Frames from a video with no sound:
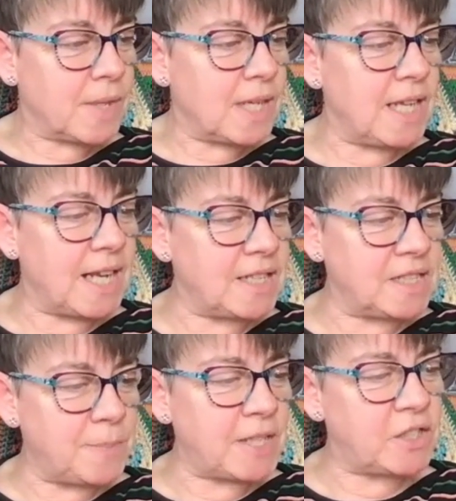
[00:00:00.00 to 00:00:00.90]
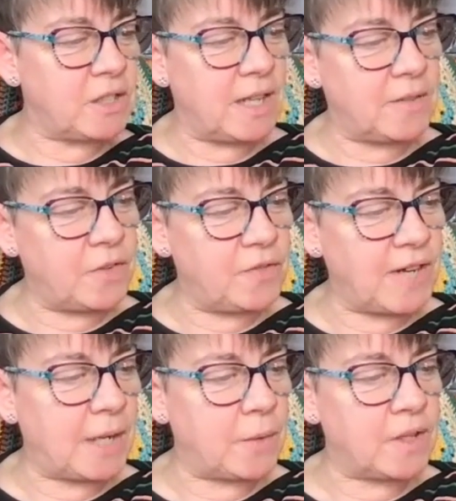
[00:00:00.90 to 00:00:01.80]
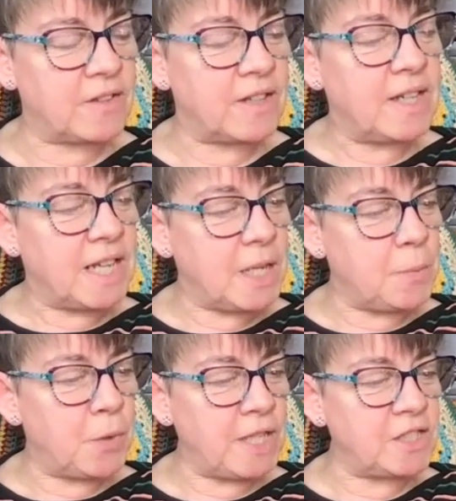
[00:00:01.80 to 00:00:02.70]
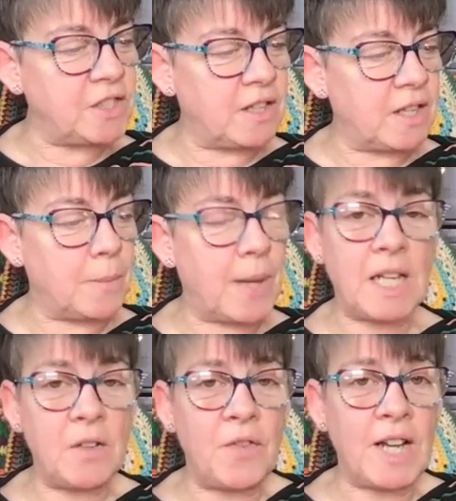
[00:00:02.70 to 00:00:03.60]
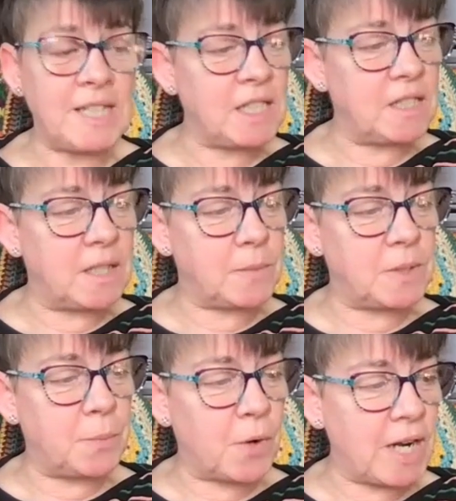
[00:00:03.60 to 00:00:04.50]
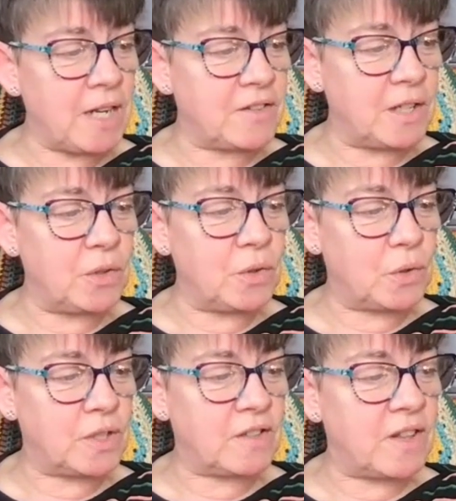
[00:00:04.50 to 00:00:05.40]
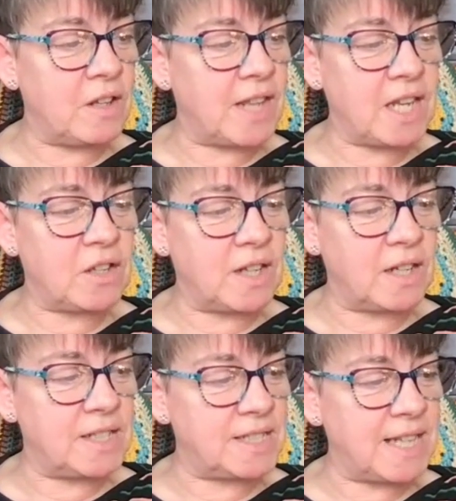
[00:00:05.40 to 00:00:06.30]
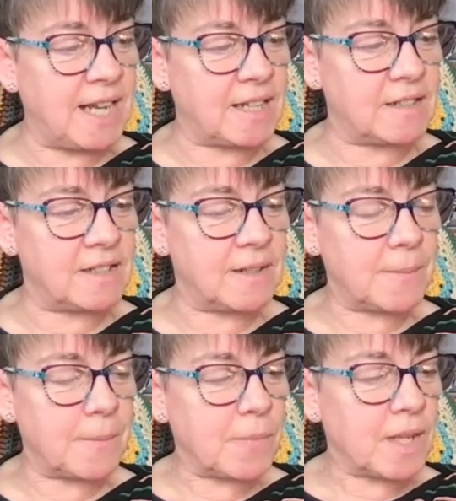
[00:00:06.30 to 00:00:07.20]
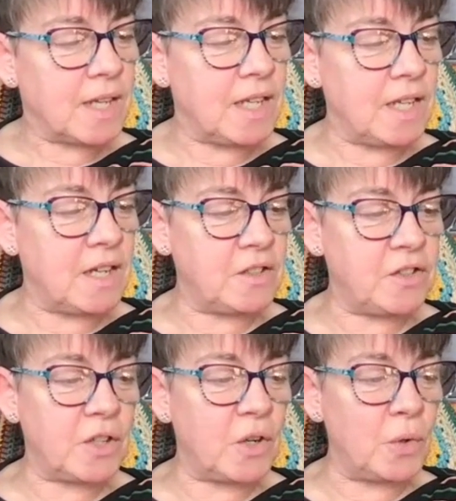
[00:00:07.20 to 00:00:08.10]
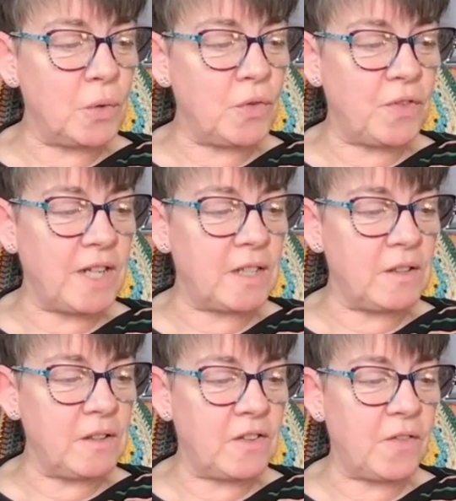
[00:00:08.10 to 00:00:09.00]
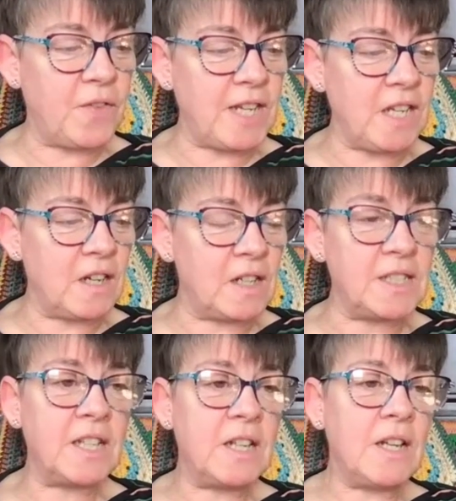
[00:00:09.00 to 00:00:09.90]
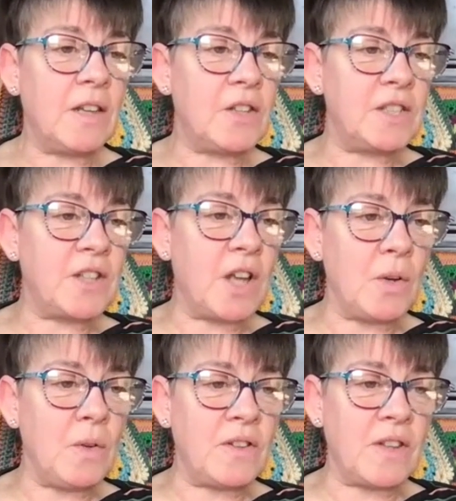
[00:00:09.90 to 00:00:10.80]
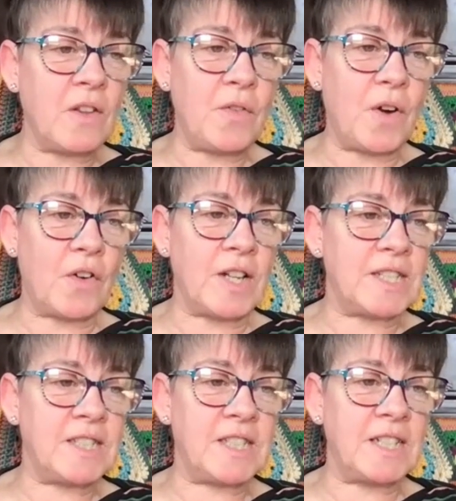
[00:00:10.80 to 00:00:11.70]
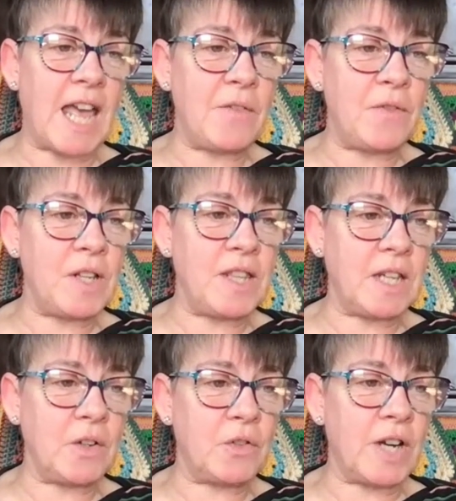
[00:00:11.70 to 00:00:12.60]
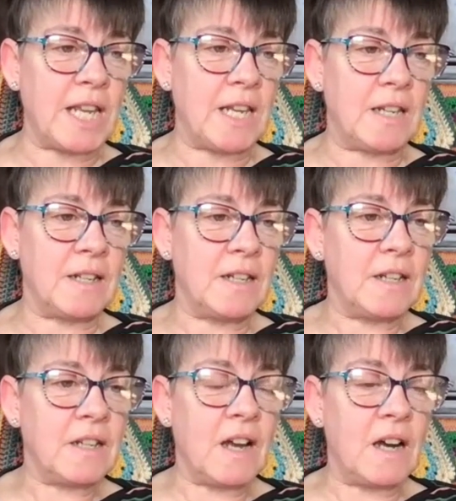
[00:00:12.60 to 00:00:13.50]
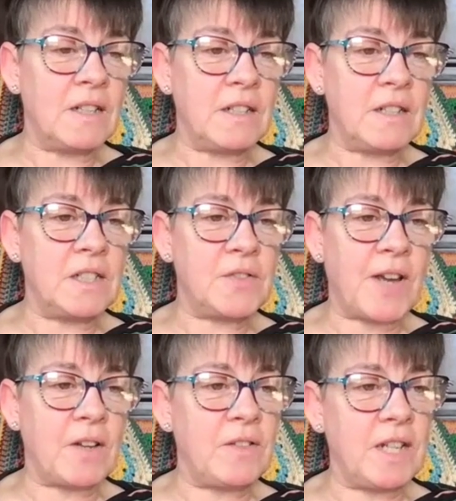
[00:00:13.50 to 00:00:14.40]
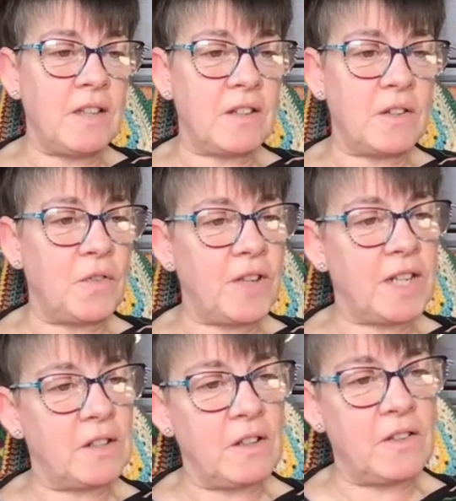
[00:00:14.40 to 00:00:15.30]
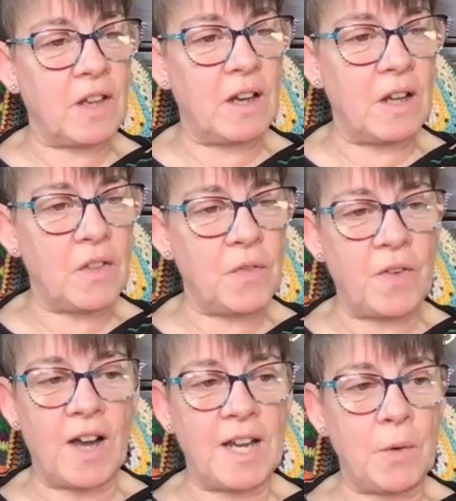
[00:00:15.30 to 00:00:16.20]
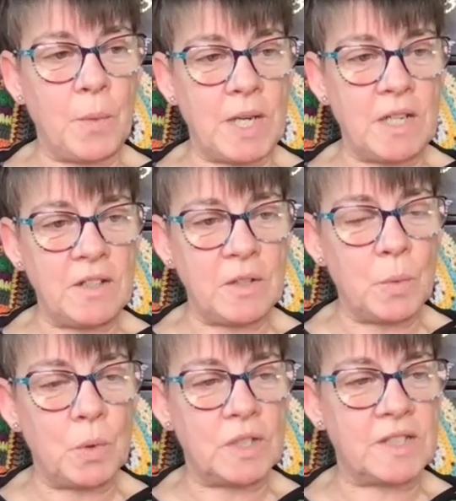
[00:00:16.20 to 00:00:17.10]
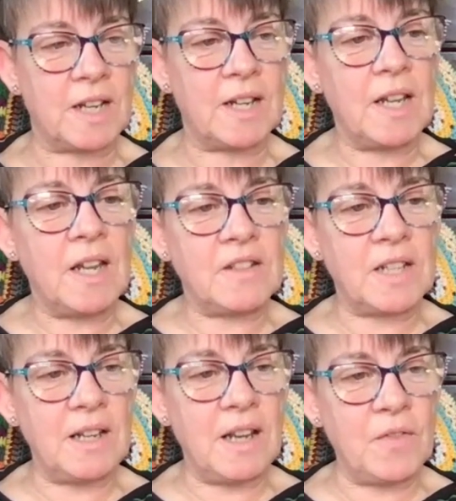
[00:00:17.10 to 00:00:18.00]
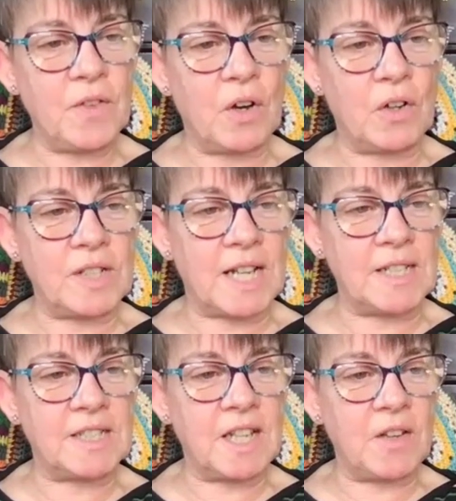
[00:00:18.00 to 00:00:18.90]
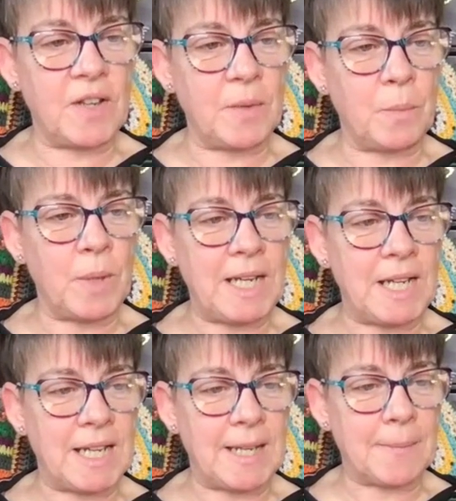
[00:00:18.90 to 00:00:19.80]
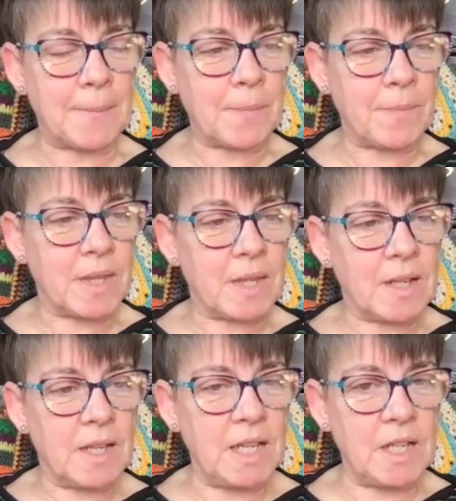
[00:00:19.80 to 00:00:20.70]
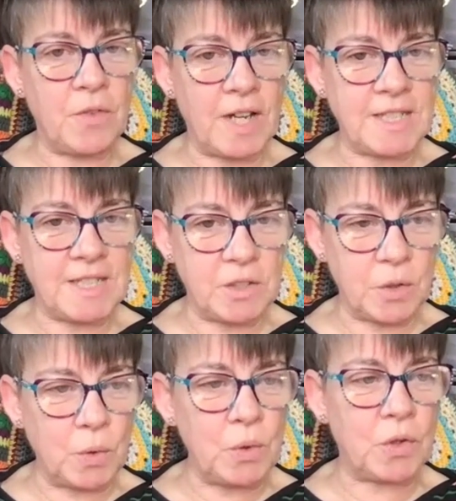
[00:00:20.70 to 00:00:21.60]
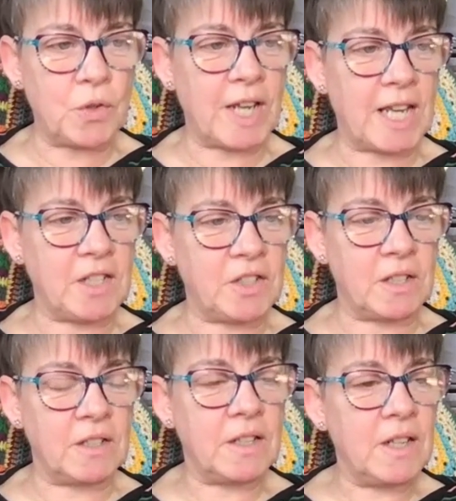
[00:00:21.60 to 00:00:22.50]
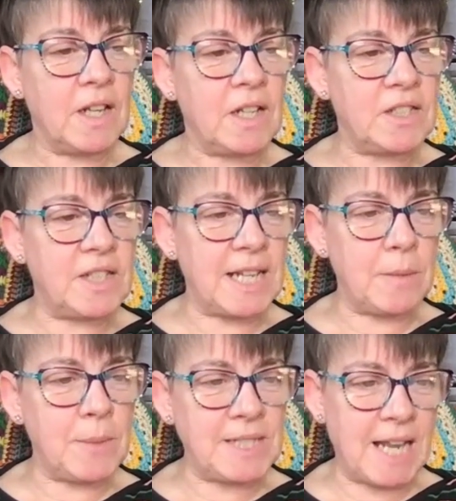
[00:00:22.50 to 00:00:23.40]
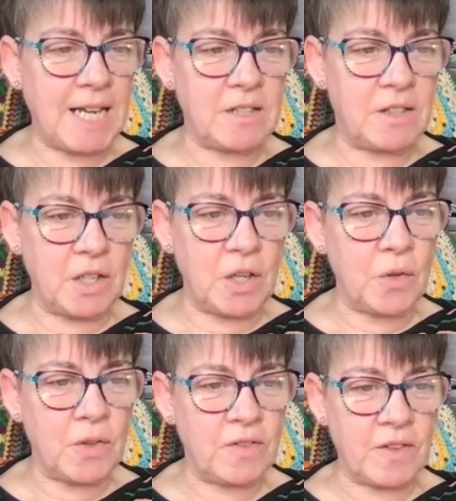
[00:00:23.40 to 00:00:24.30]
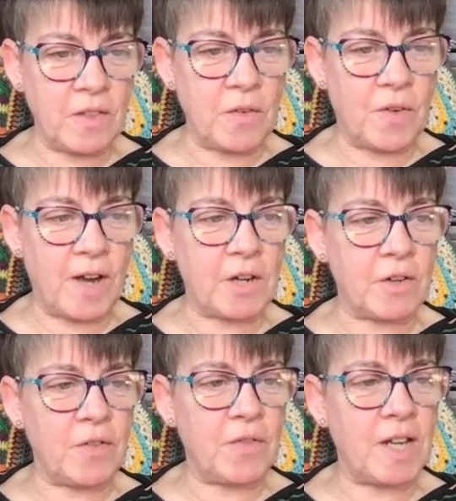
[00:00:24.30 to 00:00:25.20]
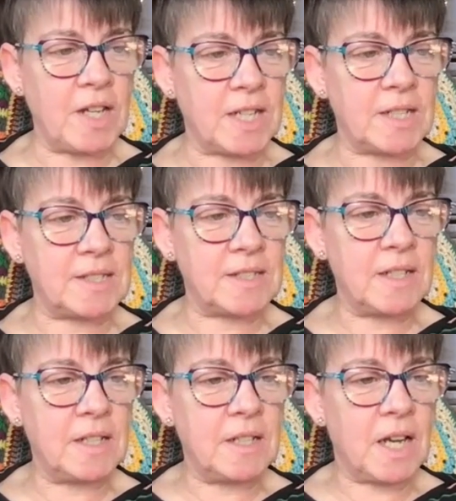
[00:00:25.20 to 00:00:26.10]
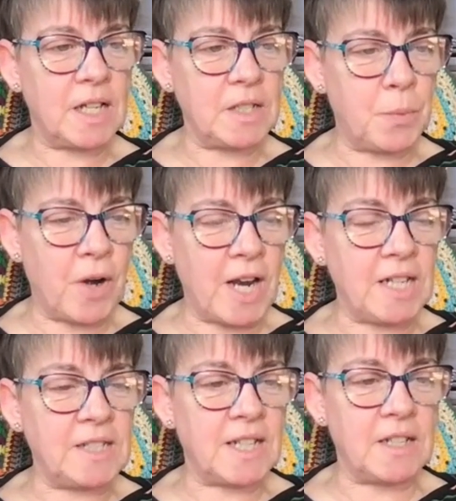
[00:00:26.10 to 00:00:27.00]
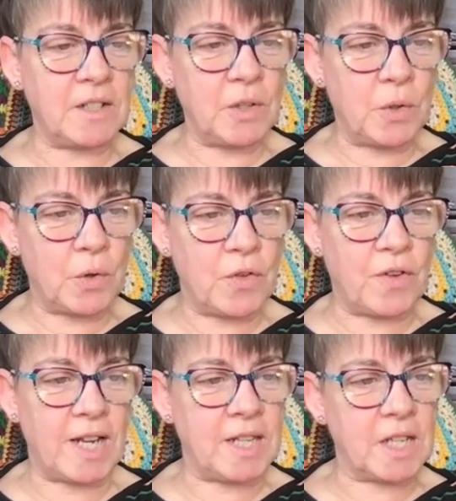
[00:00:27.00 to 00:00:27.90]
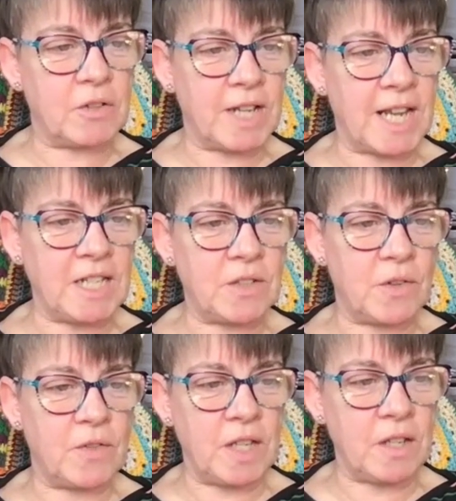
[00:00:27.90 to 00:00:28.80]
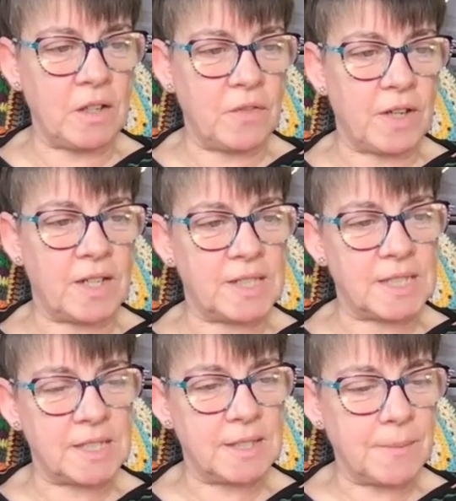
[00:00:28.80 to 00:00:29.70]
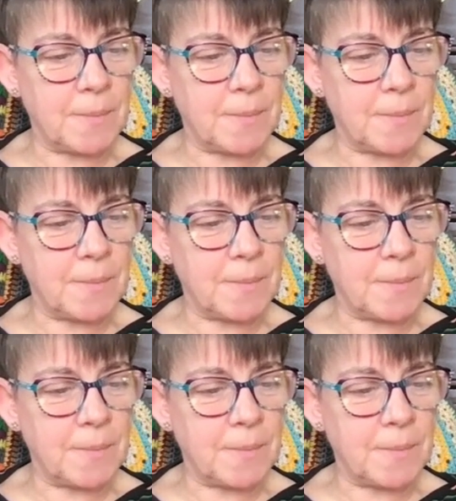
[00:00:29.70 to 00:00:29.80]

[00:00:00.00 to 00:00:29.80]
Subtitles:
He had a special love of flowers. He preached to them and invited them to praise the Lord as though they could understand. He urged the cornfields, the vineyards, the stones and the forests and everything green, gardens, fountains and fields, earth, fire, wind and water, to love God and serve him willingly. He invited all creation to imitate the youths in the fiery furnace and praise and glorify the creator of the universe.